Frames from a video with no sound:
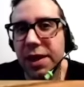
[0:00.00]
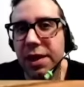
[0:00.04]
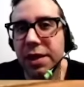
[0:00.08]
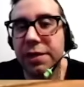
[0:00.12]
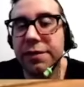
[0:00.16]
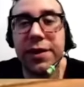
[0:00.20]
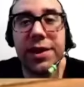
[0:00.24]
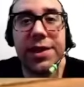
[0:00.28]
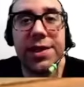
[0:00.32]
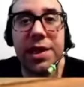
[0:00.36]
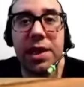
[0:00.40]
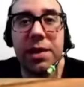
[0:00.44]

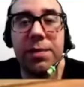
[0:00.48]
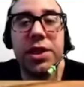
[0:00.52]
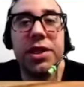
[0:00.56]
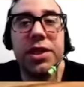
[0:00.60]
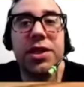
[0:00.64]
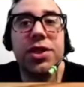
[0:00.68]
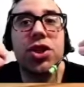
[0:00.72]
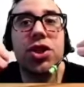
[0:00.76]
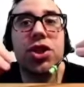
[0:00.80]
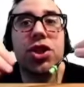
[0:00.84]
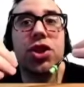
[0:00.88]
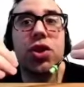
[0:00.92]
For example,
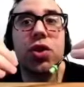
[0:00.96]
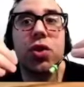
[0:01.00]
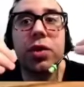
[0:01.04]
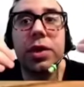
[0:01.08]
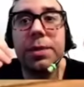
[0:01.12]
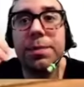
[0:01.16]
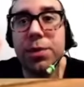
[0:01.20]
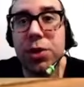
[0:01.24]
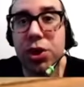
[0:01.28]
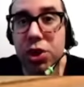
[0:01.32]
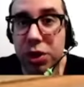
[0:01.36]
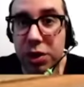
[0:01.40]

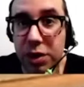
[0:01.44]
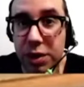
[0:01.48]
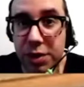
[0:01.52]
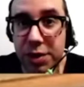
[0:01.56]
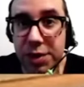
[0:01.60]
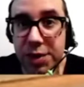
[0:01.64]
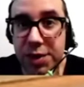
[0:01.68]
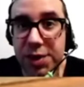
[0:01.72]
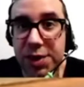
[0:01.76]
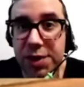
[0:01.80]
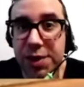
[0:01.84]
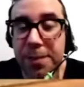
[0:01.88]

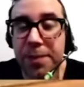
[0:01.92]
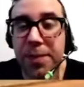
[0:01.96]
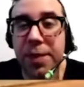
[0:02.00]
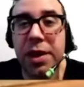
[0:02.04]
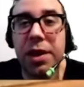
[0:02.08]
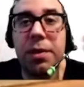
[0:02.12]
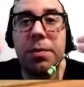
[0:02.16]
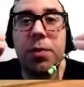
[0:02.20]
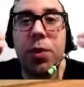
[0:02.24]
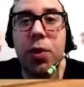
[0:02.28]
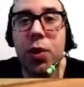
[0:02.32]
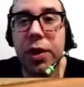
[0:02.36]
scriptures,
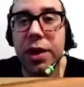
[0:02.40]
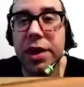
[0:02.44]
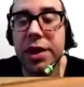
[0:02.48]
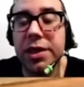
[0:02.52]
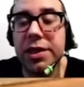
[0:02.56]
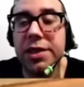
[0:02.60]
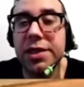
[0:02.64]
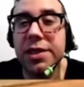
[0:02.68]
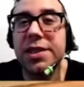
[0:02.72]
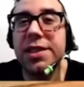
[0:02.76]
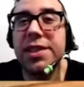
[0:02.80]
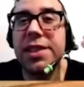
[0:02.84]

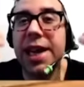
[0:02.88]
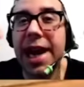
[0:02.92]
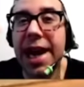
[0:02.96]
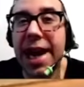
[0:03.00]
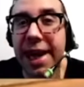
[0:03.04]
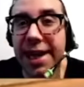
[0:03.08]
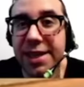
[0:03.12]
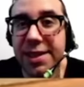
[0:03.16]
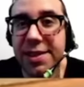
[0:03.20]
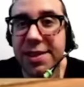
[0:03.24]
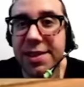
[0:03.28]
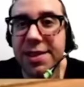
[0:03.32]
important
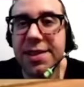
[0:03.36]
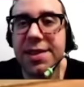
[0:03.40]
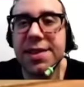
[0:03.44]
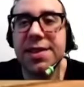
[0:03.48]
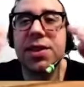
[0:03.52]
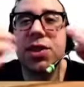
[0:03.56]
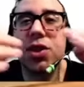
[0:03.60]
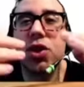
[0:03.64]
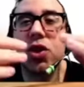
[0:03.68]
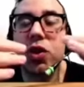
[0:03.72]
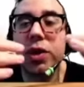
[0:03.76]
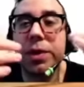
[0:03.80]
texts,
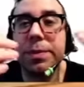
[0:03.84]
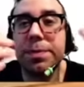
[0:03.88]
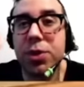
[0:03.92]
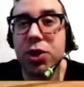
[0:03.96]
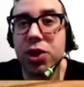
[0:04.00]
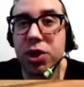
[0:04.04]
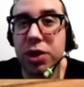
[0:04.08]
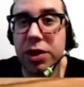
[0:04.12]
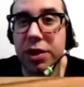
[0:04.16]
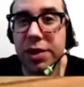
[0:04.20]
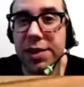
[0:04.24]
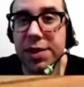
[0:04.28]

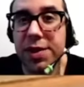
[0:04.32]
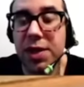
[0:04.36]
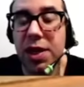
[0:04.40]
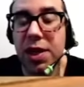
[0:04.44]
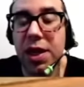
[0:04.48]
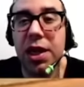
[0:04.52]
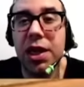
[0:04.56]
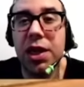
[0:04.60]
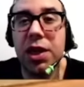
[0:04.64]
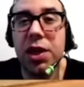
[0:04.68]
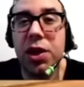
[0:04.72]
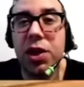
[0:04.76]
scriptures.
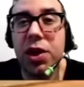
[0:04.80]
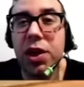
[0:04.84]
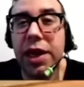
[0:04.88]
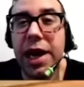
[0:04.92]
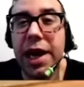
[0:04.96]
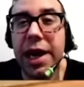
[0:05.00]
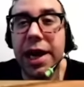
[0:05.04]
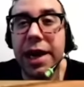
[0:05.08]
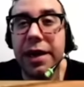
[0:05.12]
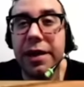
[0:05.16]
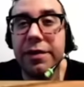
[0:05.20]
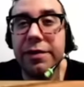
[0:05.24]
You could
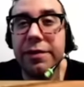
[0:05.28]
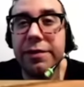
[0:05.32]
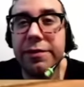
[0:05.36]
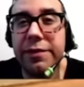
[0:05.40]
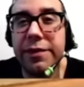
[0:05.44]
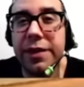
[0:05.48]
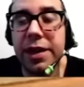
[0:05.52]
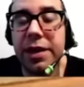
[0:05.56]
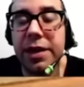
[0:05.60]
have